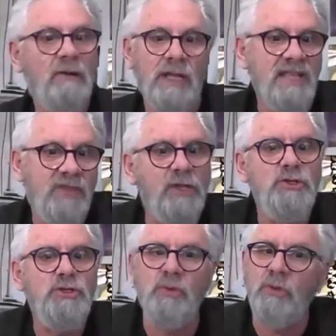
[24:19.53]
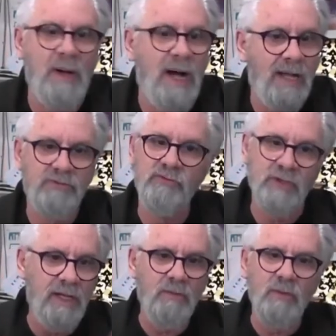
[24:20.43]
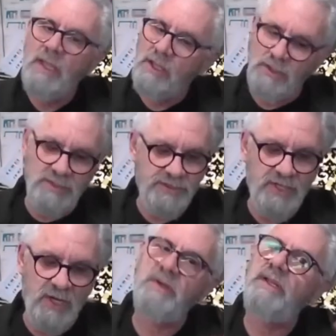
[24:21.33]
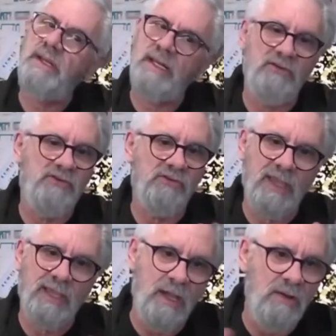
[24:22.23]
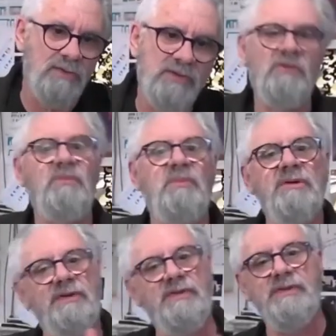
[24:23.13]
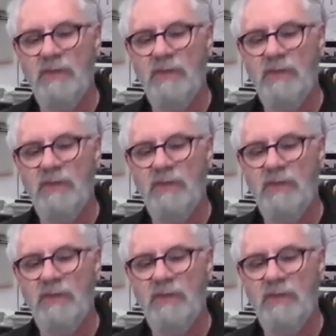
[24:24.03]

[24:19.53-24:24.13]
It's like a jewel box. You just open it and it's just like, oh, this is beautiful.